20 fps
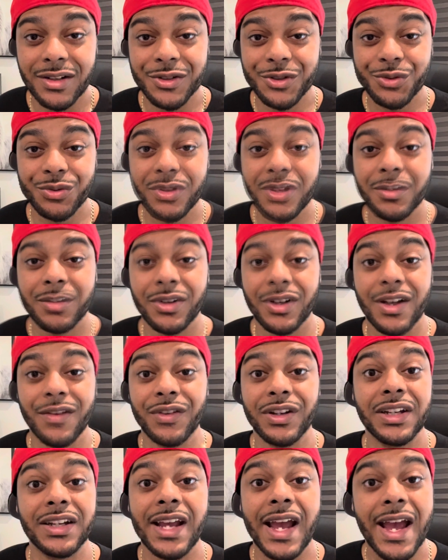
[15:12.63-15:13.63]
trip, or
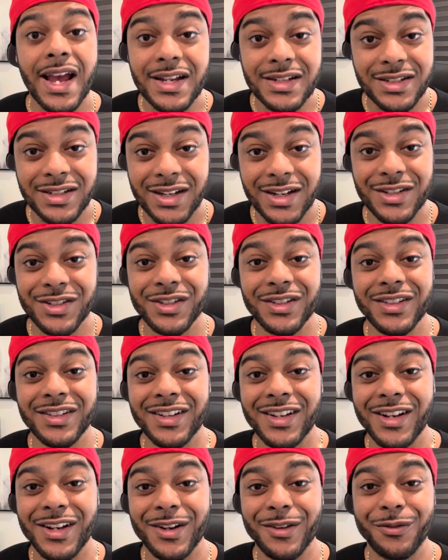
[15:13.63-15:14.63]
every gas station
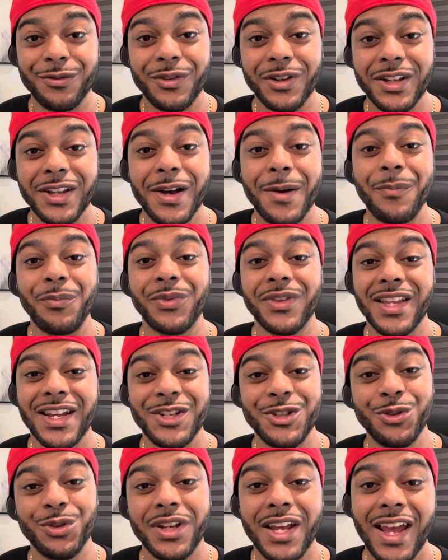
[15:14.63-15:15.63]
fill up
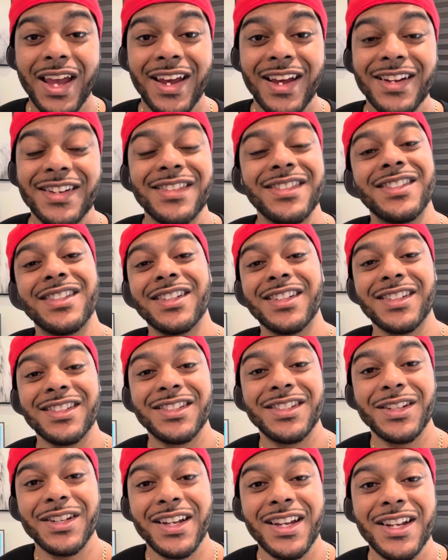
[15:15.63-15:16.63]
that you can
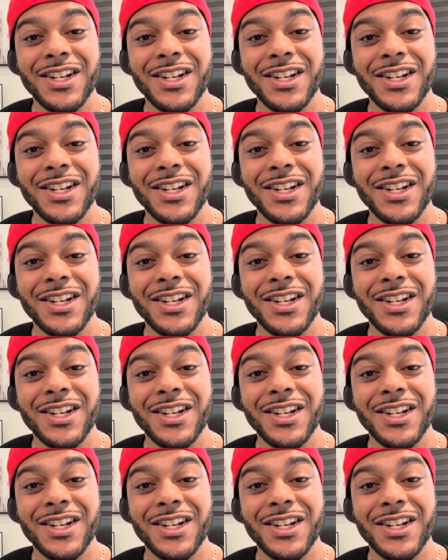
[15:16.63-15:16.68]
to